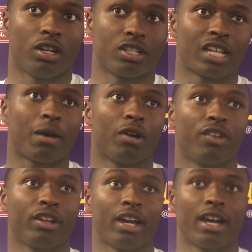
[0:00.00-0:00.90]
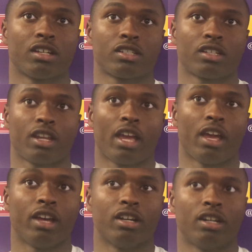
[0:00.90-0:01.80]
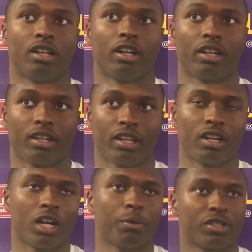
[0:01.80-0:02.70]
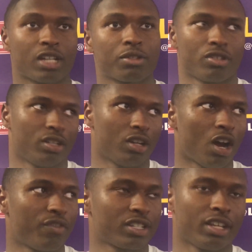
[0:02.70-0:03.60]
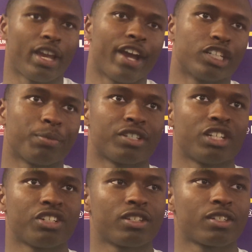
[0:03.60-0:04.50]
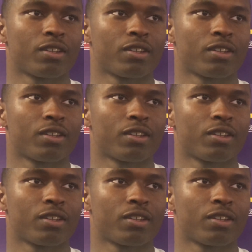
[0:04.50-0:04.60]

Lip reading: and stop other guys and get a couple of stops so the offense can get extra possessions.